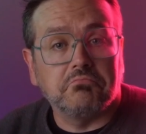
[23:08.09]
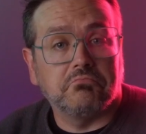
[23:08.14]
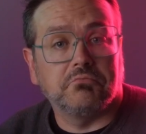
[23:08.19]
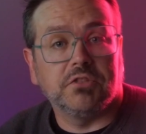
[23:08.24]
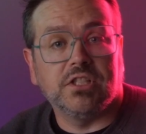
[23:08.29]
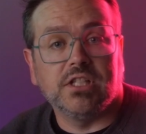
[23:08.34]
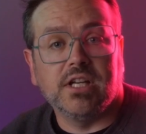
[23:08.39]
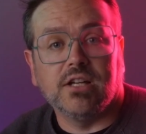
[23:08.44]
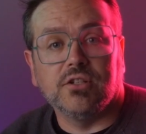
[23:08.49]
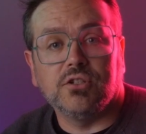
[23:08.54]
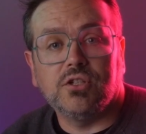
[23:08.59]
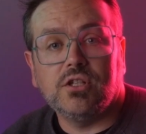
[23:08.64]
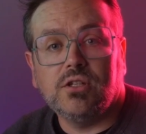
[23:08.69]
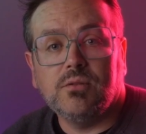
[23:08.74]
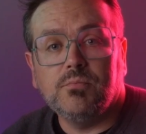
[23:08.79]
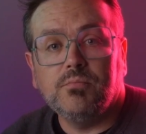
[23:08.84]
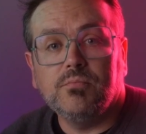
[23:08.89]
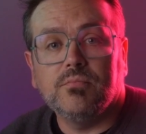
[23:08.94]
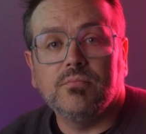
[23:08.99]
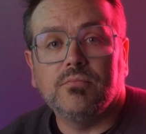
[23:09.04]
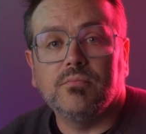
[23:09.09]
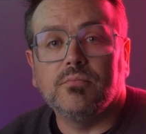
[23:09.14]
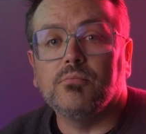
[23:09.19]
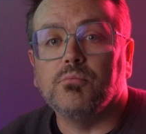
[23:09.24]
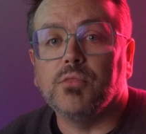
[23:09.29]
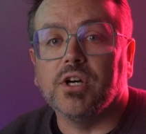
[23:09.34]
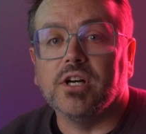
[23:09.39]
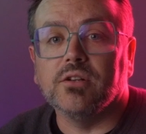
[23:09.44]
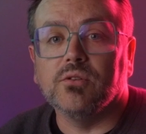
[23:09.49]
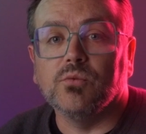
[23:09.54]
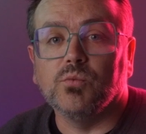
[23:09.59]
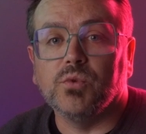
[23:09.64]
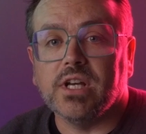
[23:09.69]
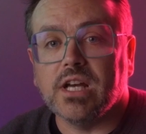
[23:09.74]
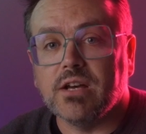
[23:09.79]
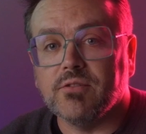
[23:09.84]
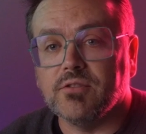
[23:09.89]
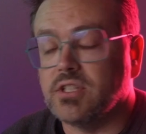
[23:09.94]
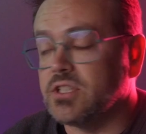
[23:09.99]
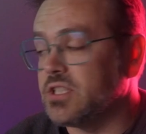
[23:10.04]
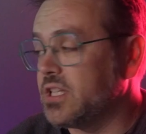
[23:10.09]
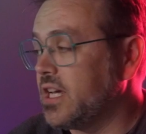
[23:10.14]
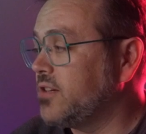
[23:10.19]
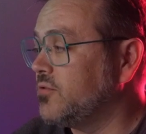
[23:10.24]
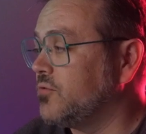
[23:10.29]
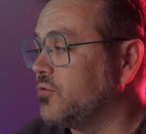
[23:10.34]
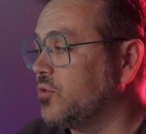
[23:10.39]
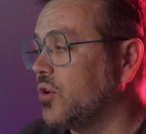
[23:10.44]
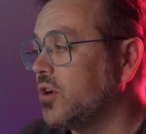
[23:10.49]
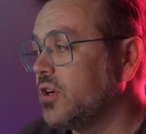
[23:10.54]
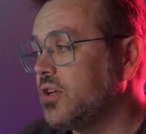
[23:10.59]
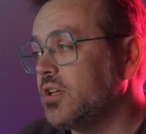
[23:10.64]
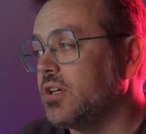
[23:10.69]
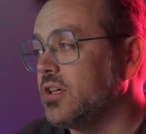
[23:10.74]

It's not cheap, but we have a design for it,